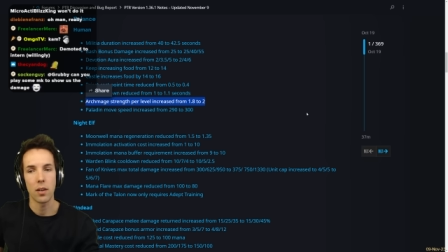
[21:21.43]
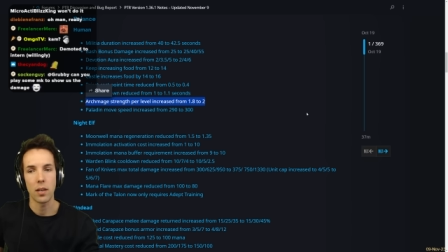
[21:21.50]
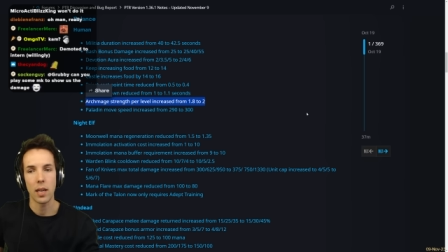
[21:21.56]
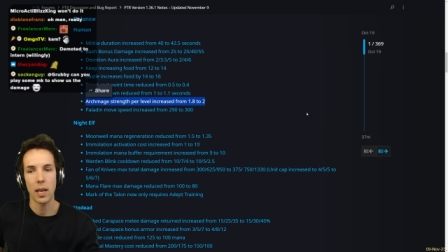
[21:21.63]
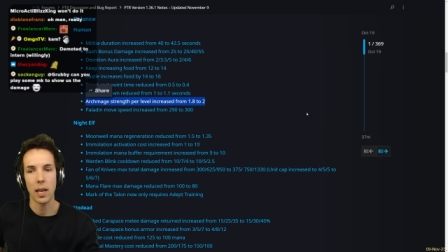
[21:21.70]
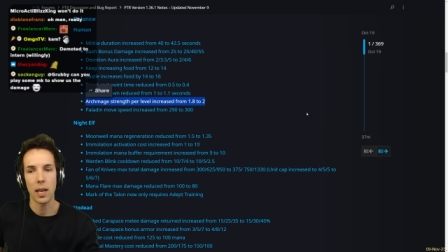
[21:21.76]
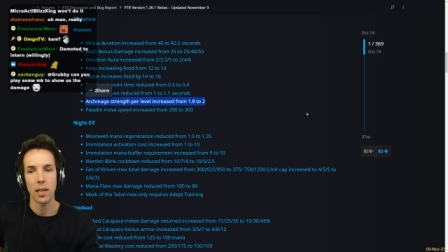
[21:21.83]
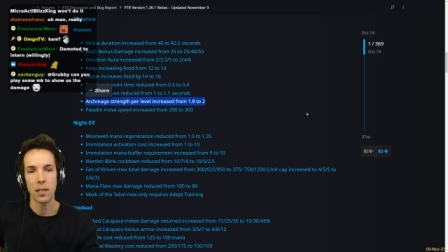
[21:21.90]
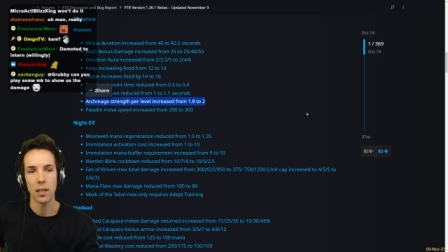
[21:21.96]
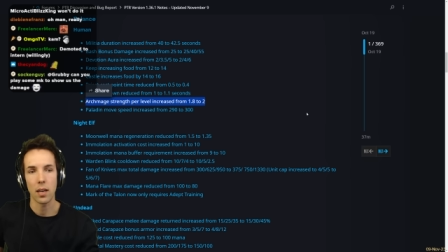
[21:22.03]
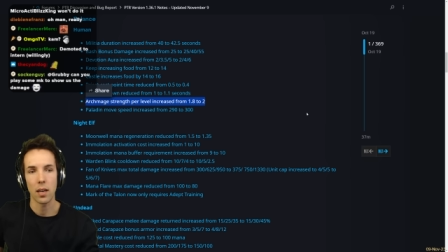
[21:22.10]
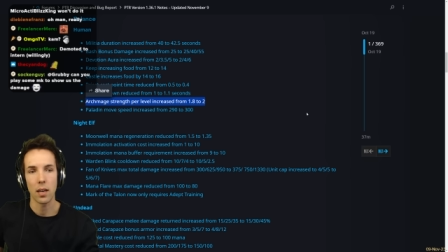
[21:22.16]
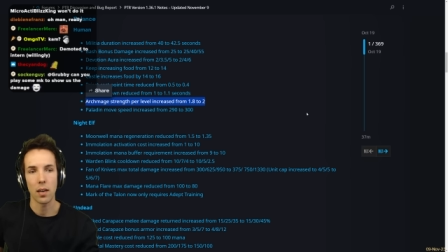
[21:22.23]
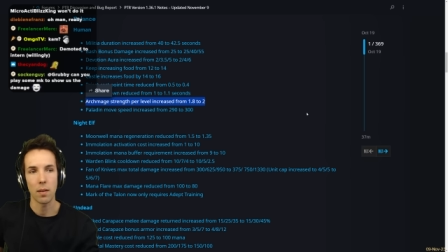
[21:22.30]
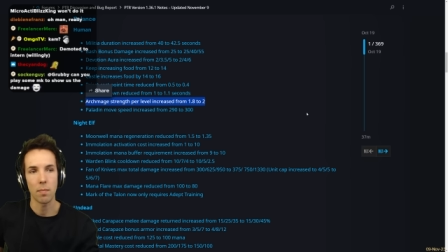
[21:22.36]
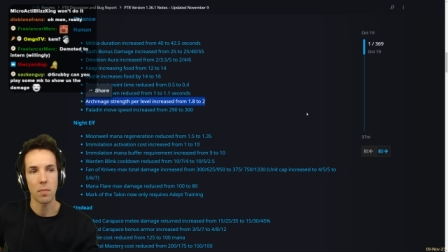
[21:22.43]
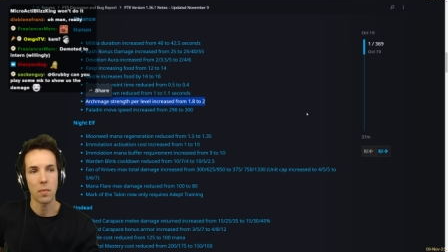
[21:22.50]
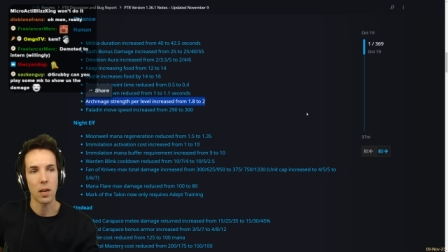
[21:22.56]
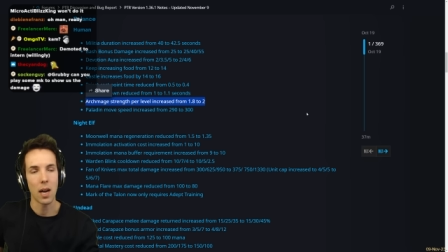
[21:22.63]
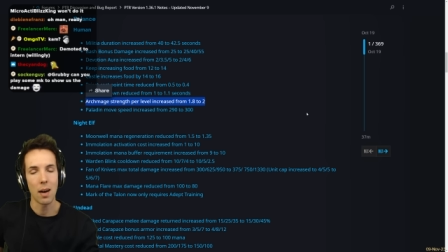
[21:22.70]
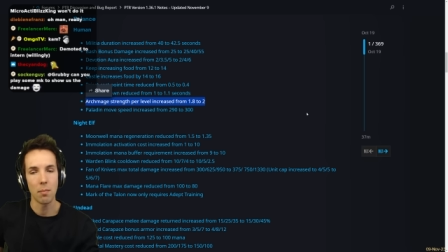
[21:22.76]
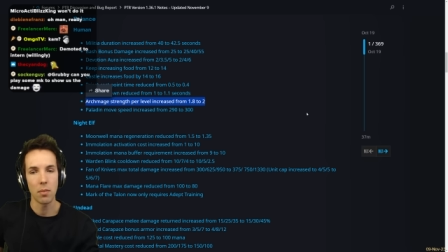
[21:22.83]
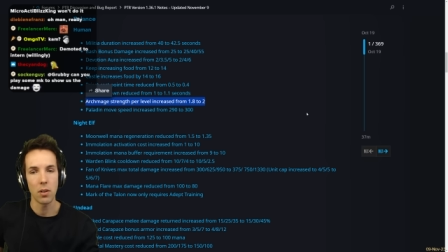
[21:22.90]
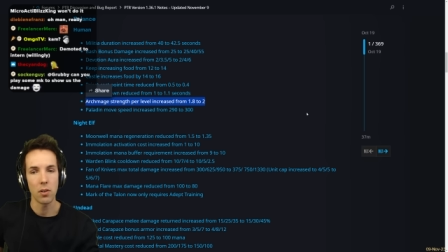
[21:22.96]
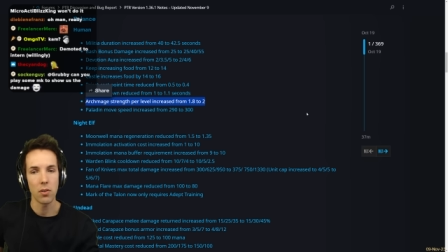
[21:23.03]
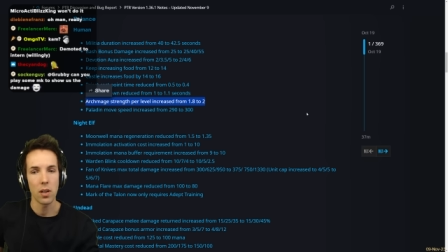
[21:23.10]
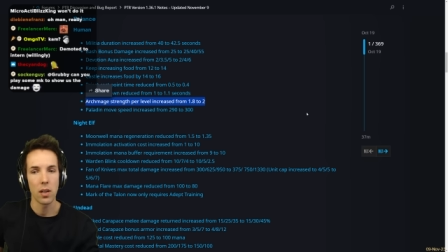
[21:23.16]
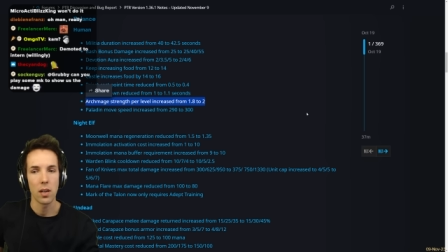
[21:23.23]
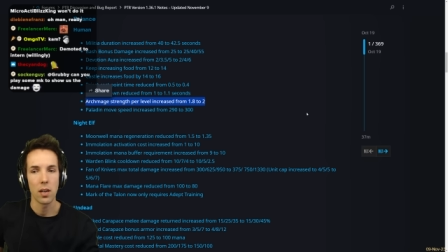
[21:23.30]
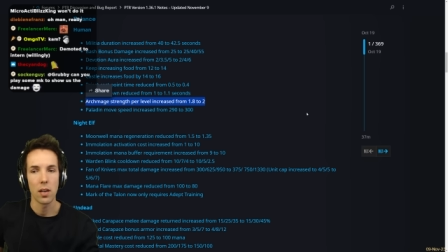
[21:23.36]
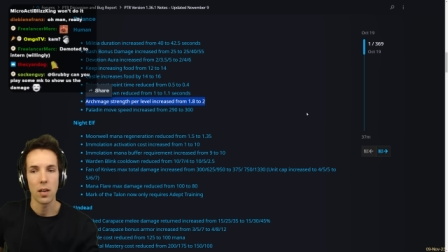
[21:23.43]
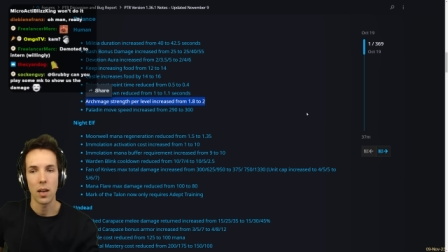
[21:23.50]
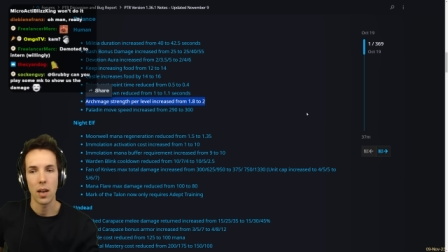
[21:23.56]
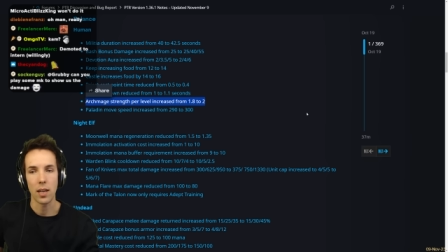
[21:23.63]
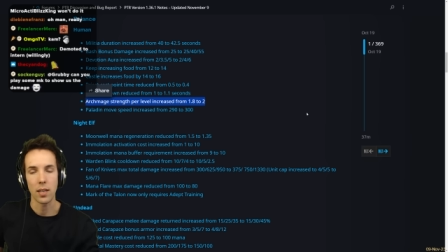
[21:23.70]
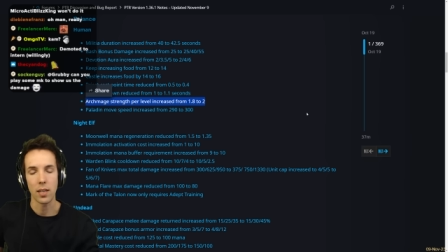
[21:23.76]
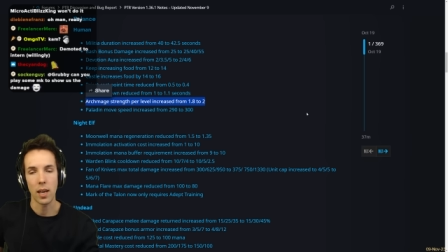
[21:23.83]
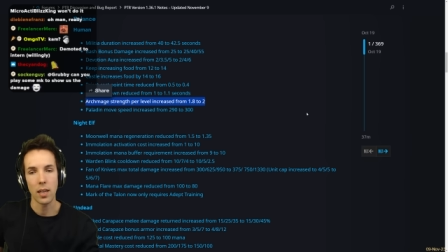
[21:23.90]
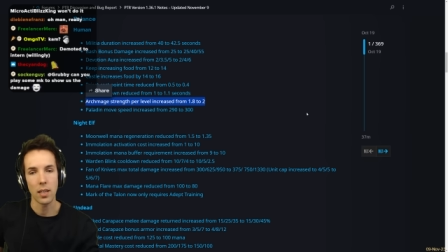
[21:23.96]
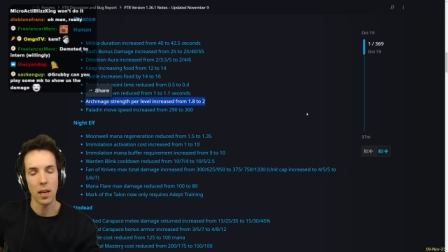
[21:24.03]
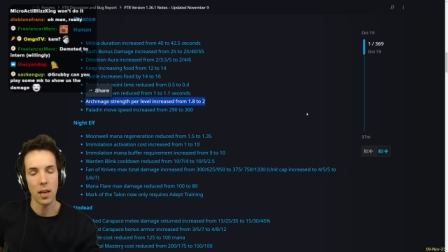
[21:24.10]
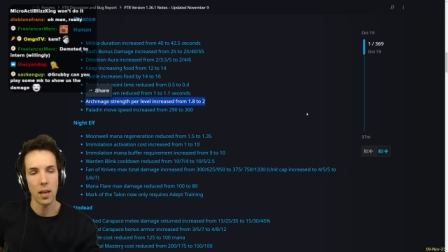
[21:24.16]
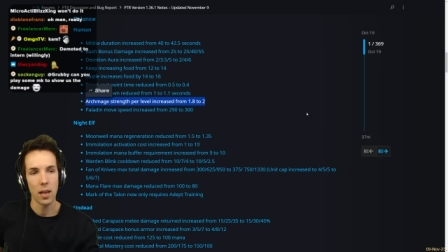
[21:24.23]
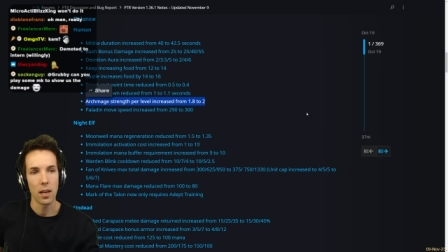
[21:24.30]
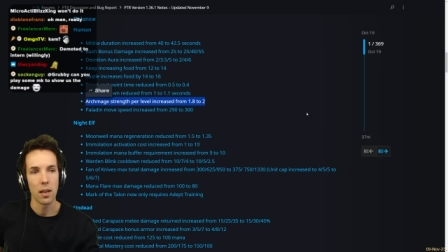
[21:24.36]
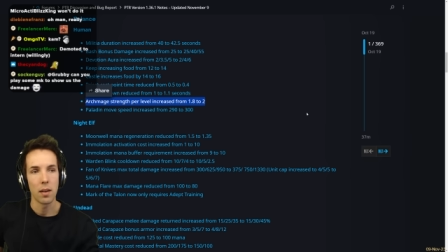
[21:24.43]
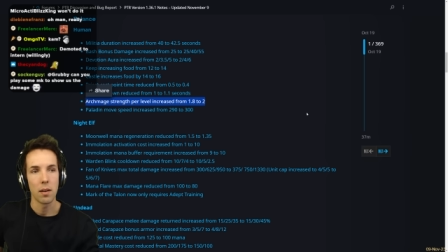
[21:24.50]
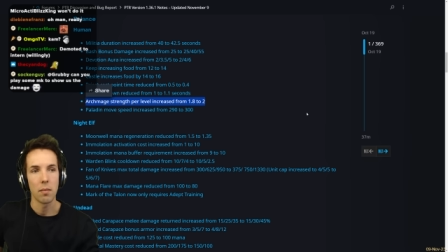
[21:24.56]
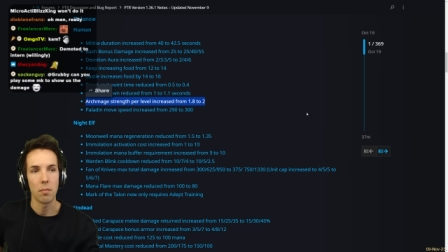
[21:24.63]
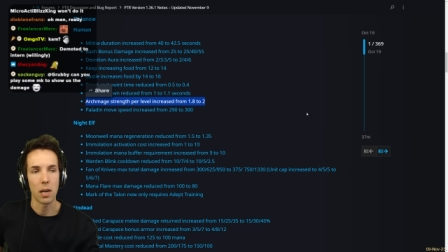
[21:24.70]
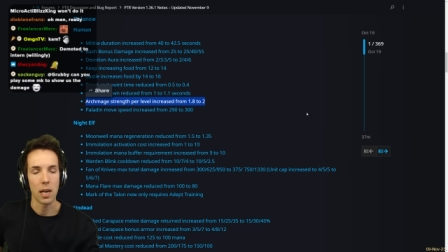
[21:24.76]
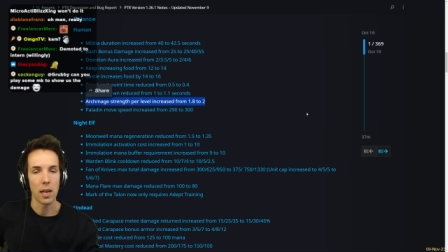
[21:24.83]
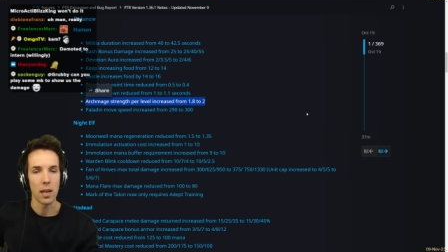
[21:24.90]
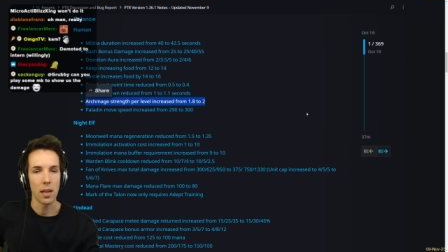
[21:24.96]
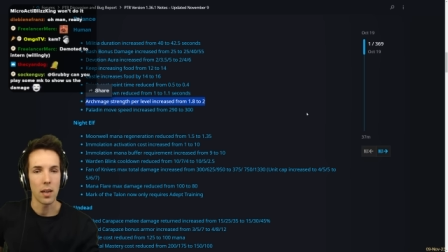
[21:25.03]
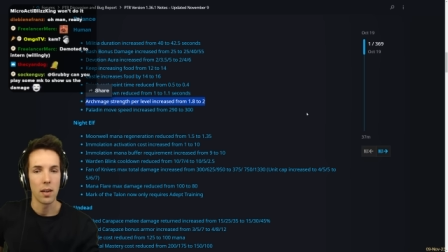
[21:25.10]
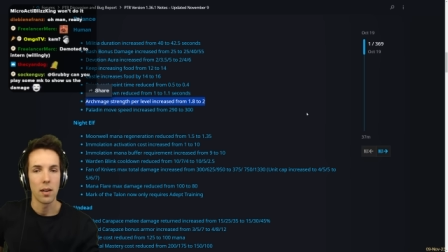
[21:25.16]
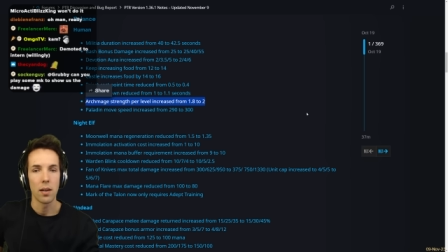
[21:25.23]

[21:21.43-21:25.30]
they get uh, comboed less easily by